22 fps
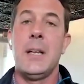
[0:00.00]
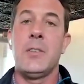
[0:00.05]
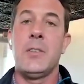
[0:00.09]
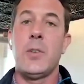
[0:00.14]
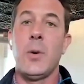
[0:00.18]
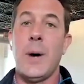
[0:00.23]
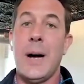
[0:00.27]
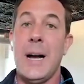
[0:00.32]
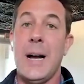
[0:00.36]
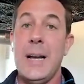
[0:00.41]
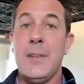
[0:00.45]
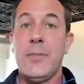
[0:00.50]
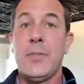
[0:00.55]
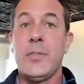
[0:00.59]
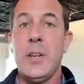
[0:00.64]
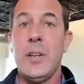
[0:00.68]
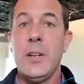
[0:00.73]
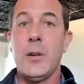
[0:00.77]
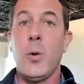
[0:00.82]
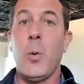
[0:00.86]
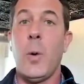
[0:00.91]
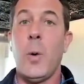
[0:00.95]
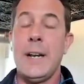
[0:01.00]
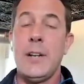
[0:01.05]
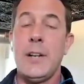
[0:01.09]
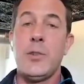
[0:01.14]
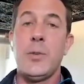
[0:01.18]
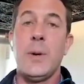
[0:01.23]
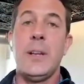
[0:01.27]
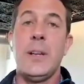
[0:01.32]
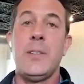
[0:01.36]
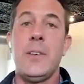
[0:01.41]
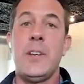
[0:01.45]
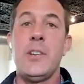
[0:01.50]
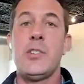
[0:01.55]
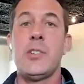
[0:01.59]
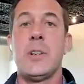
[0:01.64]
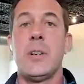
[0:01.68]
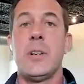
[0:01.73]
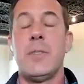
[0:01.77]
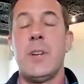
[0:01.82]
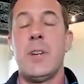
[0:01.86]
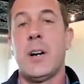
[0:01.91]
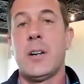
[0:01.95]
And so I have seen quite a
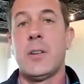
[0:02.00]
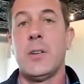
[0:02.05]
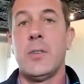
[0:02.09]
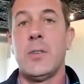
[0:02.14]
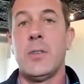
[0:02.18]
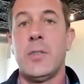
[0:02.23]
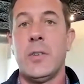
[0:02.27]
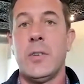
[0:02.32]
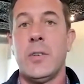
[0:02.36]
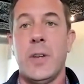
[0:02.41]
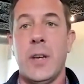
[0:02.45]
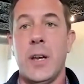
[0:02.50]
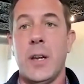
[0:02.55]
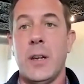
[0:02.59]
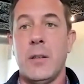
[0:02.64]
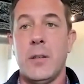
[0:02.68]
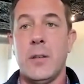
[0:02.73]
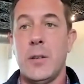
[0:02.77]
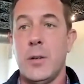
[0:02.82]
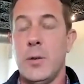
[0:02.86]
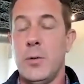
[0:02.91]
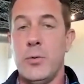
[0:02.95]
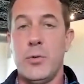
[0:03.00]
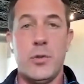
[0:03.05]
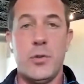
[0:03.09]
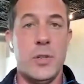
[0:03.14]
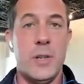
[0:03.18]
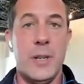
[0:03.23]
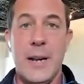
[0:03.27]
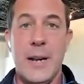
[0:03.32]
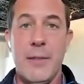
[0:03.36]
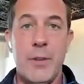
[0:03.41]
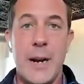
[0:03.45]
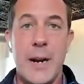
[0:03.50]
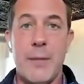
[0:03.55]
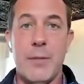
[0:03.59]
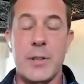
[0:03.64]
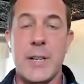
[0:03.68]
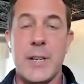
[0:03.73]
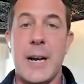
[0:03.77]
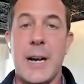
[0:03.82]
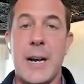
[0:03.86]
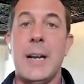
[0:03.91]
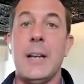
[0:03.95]
transition of doctors that say you should never
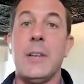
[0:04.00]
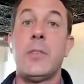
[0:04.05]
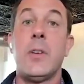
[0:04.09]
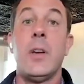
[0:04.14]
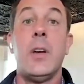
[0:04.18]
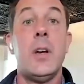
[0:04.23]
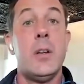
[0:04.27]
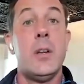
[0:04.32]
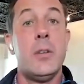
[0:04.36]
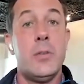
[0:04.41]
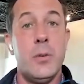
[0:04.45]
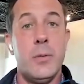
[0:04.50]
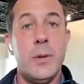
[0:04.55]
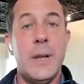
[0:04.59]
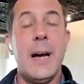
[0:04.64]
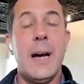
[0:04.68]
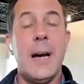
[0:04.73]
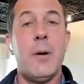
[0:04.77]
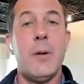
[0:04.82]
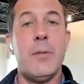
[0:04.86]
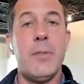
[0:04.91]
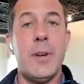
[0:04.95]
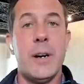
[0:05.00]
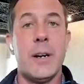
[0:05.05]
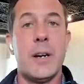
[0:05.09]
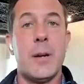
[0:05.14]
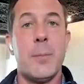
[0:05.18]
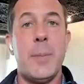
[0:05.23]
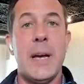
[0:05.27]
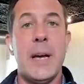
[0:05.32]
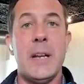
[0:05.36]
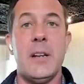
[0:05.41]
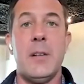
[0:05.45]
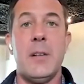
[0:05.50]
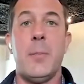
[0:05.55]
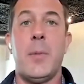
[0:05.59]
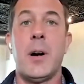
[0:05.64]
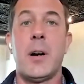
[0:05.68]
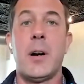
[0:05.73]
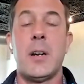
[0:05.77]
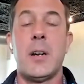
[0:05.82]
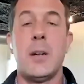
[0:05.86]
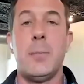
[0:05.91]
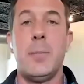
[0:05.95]
advertise to now a very competitive
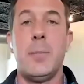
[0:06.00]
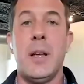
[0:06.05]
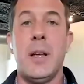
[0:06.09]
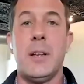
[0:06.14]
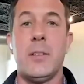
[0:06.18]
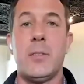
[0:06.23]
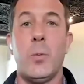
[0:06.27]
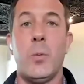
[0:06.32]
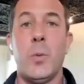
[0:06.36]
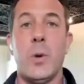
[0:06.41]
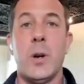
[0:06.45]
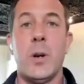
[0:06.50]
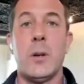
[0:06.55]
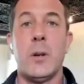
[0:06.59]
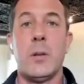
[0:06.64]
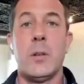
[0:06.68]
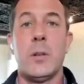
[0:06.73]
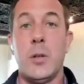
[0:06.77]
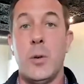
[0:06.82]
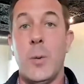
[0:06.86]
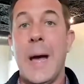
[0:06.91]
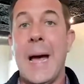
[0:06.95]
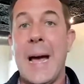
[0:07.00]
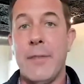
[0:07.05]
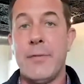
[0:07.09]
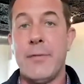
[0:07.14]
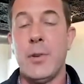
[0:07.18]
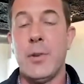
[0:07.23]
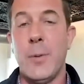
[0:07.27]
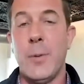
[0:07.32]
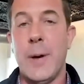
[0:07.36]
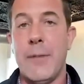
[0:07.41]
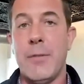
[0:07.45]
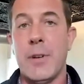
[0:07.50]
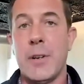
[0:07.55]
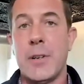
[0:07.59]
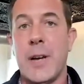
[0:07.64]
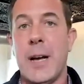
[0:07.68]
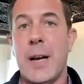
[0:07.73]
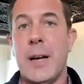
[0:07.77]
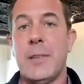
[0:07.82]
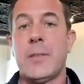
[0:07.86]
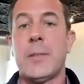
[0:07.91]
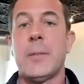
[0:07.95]
marketplace where you have to
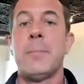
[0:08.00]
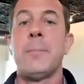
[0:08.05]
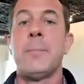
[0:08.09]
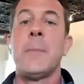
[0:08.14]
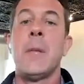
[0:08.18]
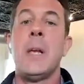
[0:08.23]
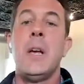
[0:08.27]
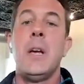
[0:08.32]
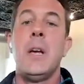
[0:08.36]
advertise.